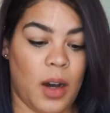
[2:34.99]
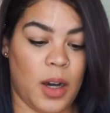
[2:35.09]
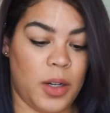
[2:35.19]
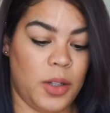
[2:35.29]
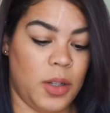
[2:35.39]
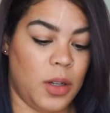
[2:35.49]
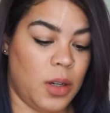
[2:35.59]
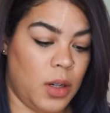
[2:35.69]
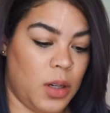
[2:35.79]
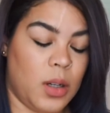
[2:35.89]
on
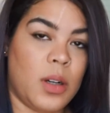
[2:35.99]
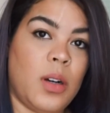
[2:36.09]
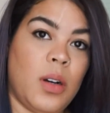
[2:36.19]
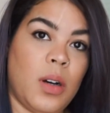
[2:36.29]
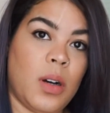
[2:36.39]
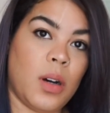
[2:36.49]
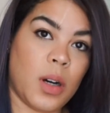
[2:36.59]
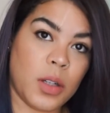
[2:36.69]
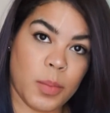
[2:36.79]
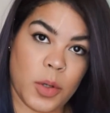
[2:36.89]
your
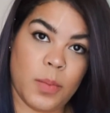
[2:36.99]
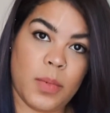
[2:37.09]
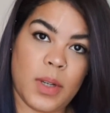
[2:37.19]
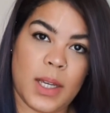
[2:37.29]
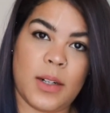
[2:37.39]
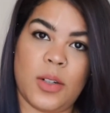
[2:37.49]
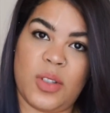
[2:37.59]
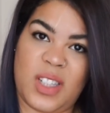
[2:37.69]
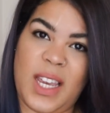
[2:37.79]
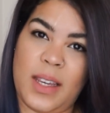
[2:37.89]
boob, and it'll
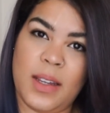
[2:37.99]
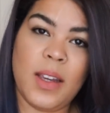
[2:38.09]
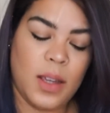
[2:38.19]
stay.